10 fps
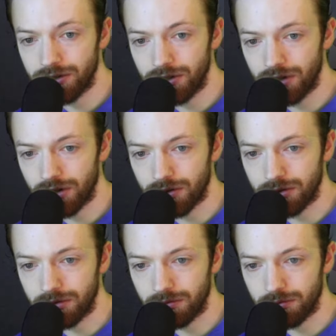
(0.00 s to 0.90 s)
in
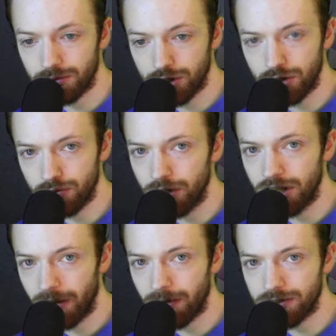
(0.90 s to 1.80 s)
general, should
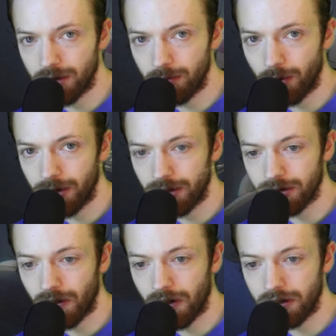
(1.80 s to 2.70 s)
read them at some point in
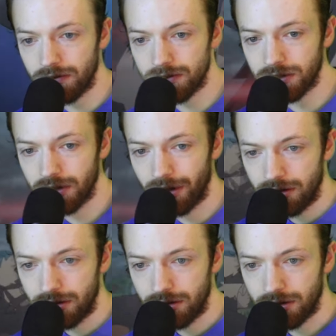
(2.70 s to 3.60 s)
their lives.
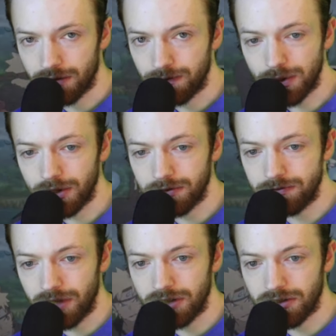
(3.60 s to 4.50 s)
They're full of
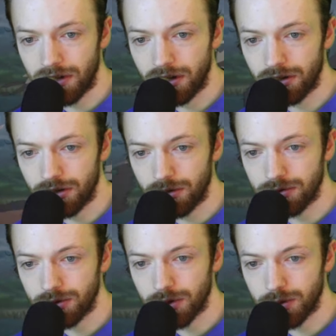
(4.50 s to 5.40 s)
things to take into your own
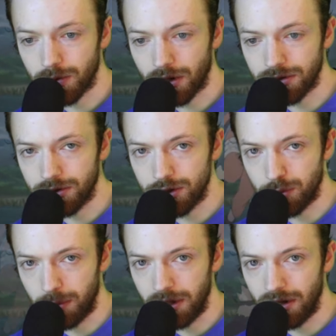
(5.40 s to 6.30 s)
stories while also
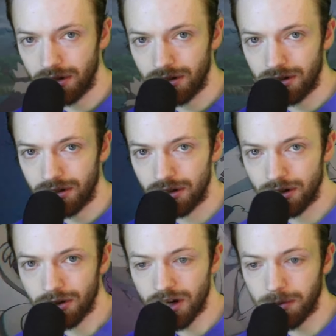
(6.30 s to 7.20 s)
just being
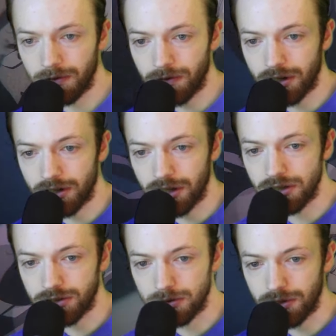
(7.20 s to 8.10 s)
incredibly fun
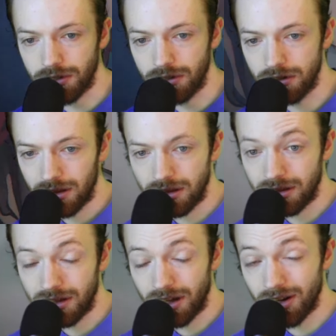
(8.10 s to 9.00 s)
things to read.
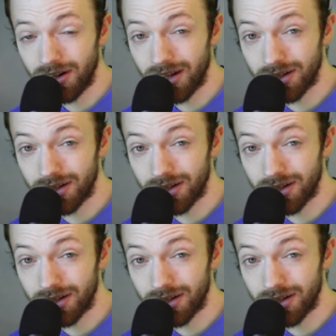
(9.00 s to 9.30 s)
The internet